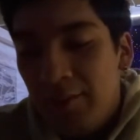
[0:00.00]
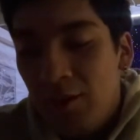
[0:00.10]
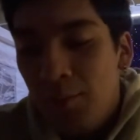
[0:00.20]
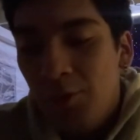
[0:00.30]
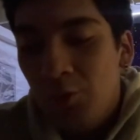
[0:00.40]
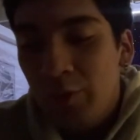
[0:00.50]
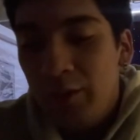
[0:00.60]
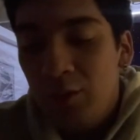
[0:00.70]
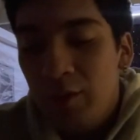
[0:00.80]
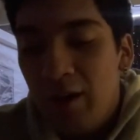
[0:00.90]
The numbers
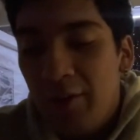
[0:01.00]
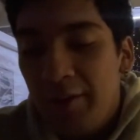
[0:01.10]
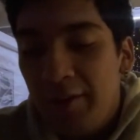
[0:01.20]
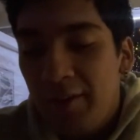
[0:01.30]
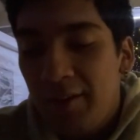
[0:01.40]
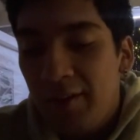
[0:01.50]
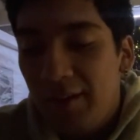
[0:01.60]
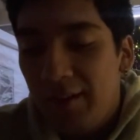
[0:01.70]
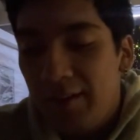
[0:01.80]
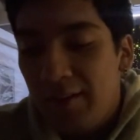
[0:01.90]
we do out here,
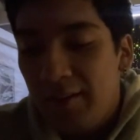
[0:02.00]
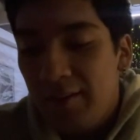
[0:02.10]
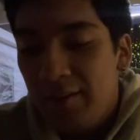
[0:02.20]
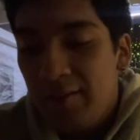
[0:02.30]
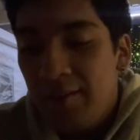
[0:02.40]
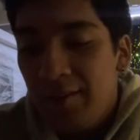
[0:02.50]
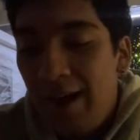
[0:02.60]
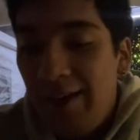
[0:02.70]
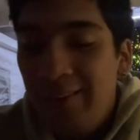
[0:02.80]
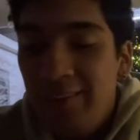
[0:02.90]
like,
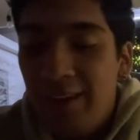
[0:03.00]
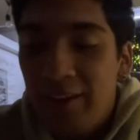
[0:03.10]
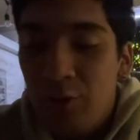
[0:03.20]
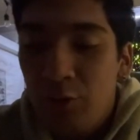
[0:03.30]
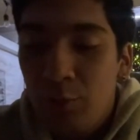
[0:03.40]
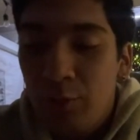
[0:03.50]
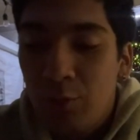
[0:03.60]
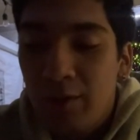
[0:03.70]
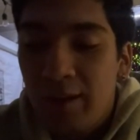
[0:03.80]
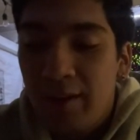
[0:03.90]
I seen like
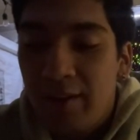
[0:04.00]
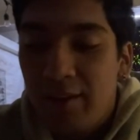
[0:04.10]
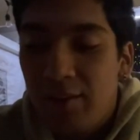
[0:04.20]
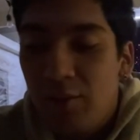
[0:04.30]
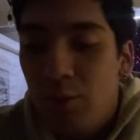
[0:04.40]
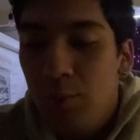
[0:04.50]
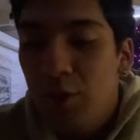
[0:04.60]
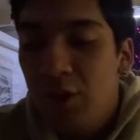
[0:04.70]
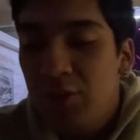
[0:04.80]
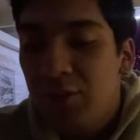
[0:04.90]
YouTubers with like
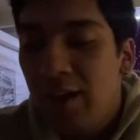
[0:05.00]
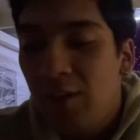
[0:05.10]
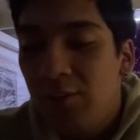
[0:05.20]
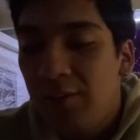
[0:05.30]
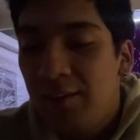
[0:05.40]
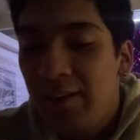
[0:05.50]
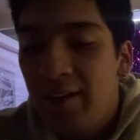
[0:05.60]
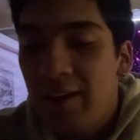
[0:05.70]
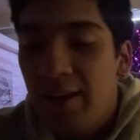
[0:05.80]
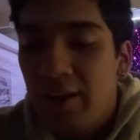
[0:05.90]
over a hundred thousand,
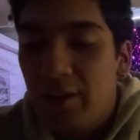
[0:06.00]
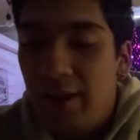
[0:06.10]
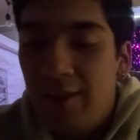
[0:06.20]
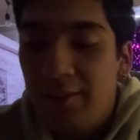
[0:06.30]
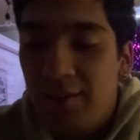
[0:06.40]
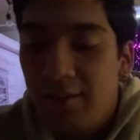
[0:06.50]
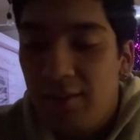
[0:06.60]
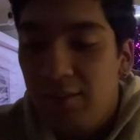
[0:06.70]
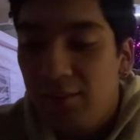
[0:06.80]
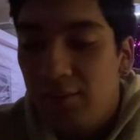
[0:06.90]
and they get like less than
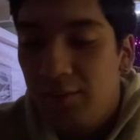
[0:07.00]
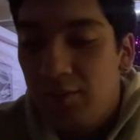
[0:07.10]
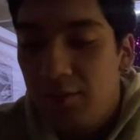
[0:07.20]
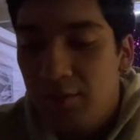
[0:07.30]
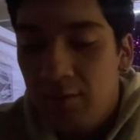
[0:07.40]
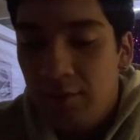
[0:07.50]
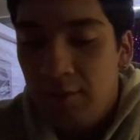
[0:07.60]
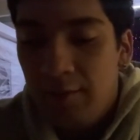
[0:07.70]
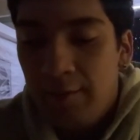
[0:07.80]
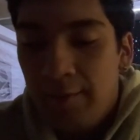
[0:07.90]
us. So
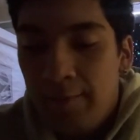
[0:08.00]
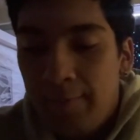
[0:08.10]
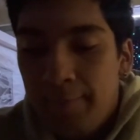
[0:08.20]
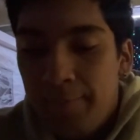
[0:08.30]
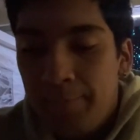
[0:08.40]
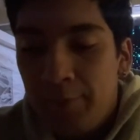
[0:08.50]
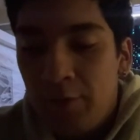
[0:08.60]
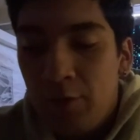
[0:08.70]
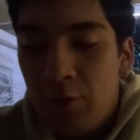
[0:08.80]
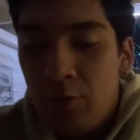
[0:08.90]

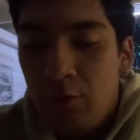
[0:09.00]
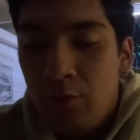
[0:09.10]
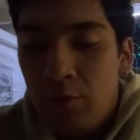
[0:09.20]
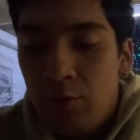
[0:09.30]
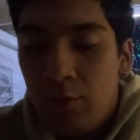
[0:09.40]
you know